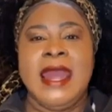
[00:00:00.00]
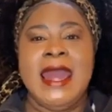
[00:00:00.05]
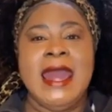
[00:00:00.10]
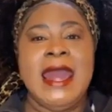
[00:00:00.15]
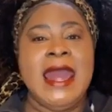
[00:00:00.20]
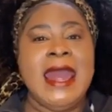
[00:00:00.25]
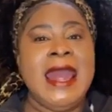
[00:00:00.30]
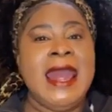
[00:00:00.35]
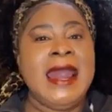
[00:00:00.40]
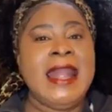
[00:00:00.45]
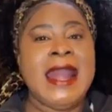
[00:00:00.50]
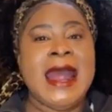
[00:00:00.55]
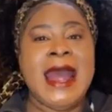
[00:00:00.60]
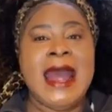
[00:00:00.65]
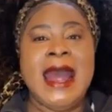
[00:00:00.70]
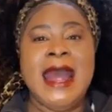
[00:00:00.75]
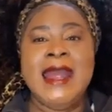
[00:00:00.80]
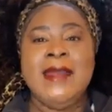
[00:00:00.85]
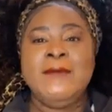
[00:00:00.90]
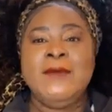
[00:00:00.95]
and
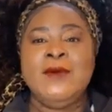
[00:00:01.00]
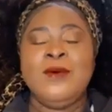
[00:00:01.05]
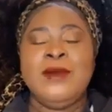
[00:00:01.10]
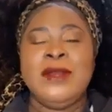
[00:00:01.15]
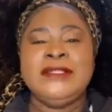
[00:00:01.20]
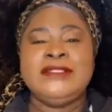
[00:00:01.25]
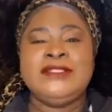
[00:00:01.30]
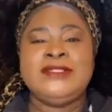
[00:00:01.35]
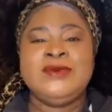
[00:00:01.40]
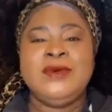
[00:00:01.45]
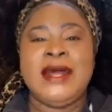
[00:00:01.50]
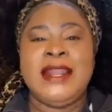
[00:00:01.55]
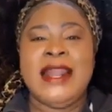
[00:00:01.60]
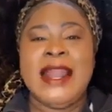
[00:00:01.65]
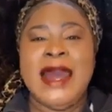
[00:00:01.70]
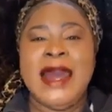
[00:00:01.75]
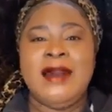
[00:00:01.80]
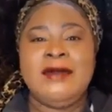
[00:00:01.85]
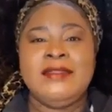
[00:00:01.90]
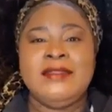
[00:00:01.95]
I am going to
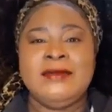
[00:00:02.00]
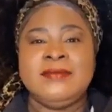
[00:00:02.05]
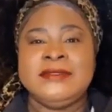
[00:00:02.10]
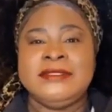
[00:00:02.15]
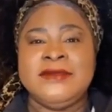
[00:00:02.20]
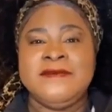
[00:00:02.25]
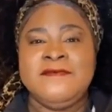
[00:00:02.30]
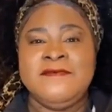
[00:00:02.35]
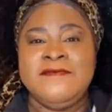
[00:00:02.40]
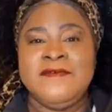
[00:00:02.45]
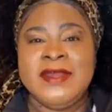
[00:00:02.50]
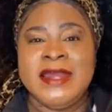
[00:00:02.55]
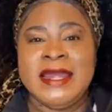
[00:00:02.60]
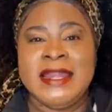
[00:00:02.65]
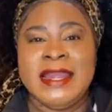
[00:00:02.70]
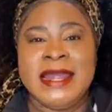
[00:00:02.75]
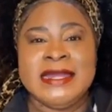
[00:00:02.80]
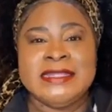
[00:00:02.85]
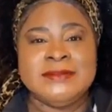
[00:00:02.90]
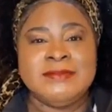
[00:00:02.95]
allow them to vent
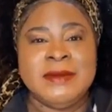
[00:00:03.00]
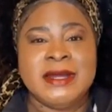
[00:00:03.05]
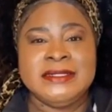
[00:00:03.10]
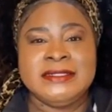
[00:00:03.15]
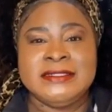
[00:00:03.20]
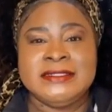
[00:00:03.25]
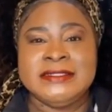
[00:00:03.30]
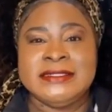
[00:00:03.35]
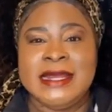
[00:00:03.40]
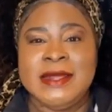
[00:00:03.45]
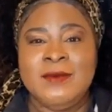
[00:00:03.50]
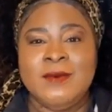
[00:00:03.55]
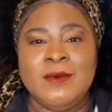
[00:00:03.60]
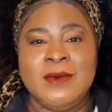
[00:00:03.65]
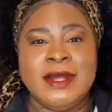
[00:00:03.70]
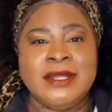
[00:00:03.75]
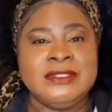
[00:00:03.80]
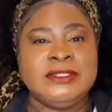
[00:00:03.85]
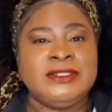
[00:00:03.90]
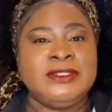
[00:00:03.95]
as much as they
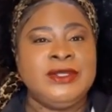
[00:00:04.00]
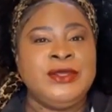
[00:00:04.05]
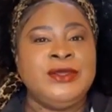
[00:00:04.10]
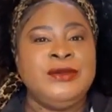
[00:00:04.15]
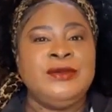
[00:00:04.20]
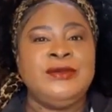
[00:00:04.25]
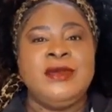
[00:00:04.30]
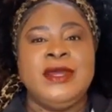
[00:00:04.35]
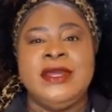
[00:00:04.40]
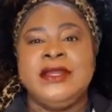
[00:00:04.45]
want to